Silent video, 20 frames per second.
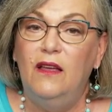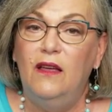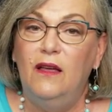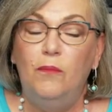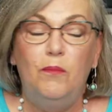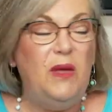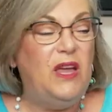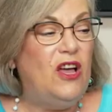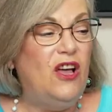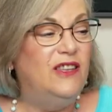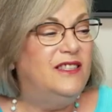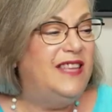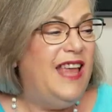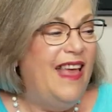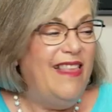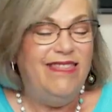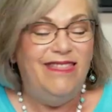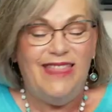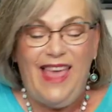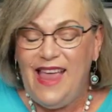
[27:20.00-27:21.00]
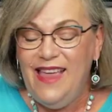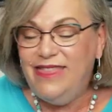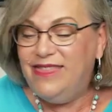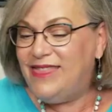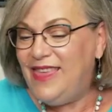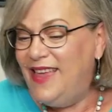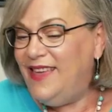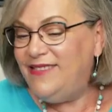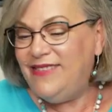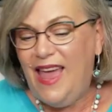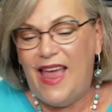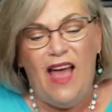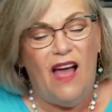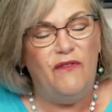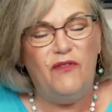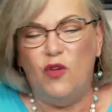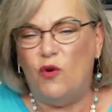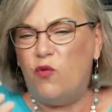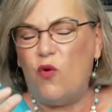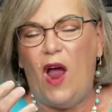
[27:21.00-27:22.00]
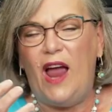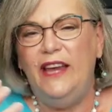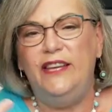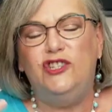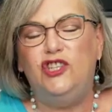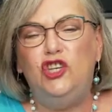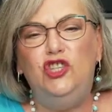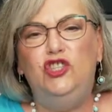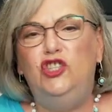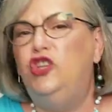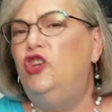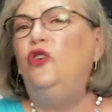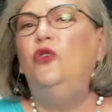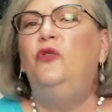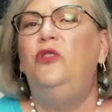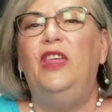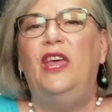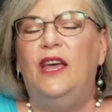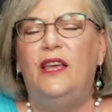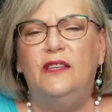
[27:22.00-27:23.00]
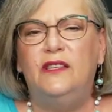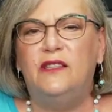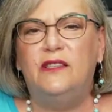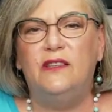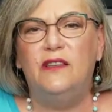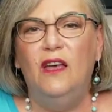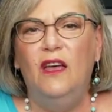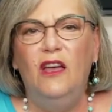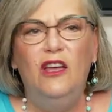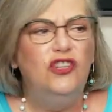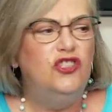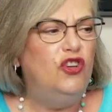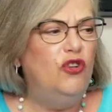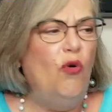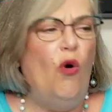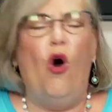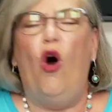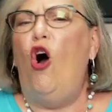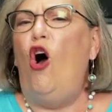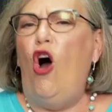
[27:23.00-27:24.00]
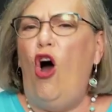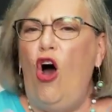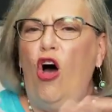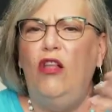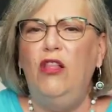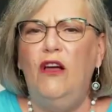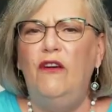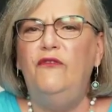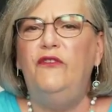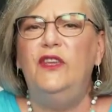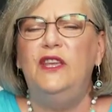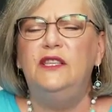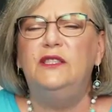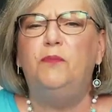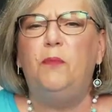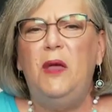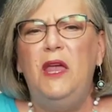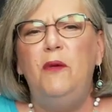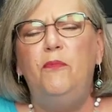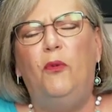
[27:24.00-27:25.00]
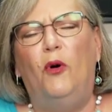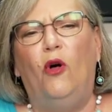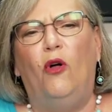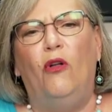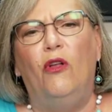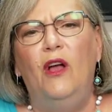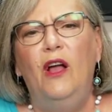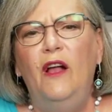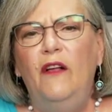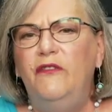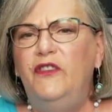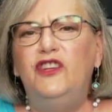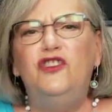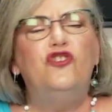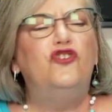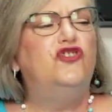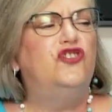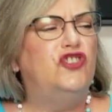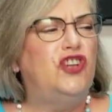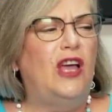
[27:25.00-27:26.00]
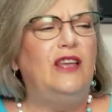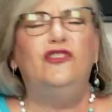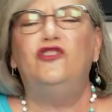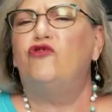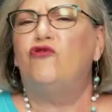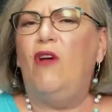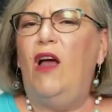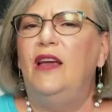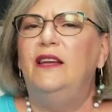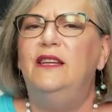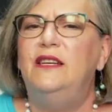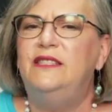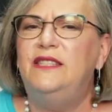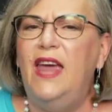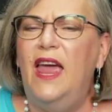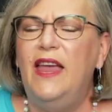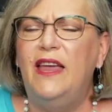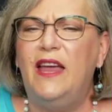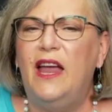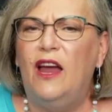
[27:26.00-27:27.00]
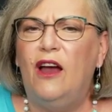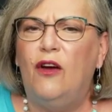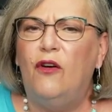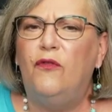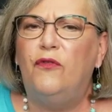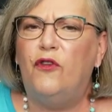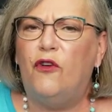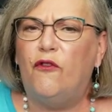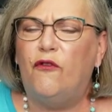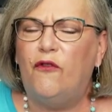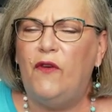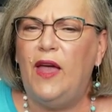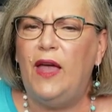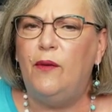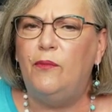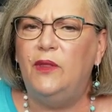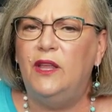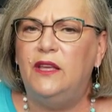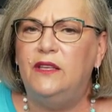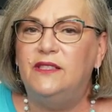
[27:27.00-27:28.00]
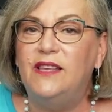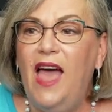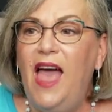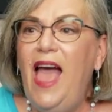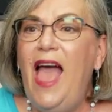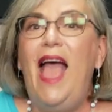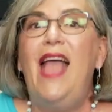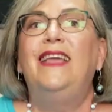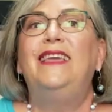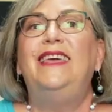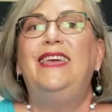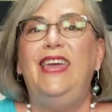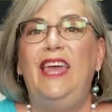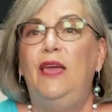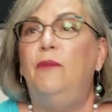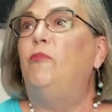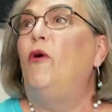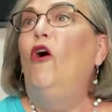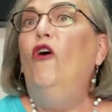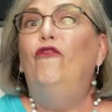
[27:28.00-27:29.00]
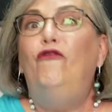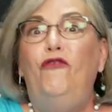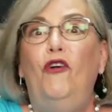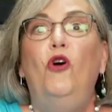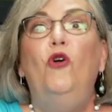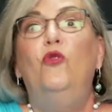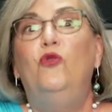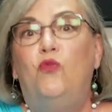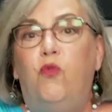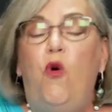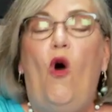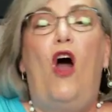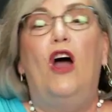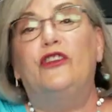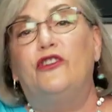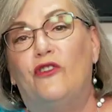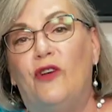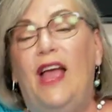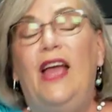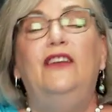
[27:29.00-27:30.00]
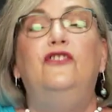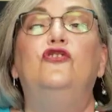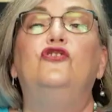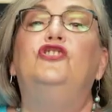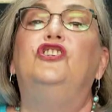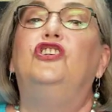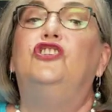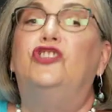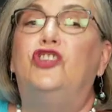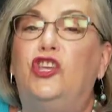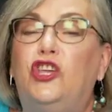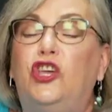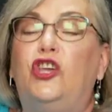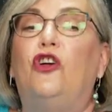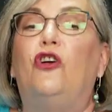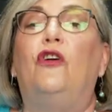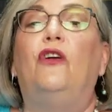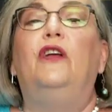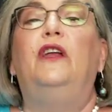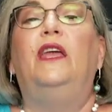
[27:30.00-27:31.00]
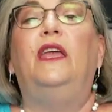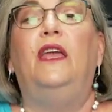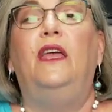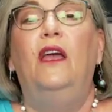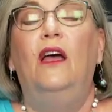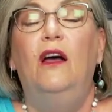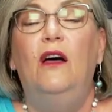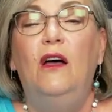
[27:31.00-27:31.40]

because they think they have the right to do this to all of these people that are just trying to take care of their families and keep food, water, energy, security,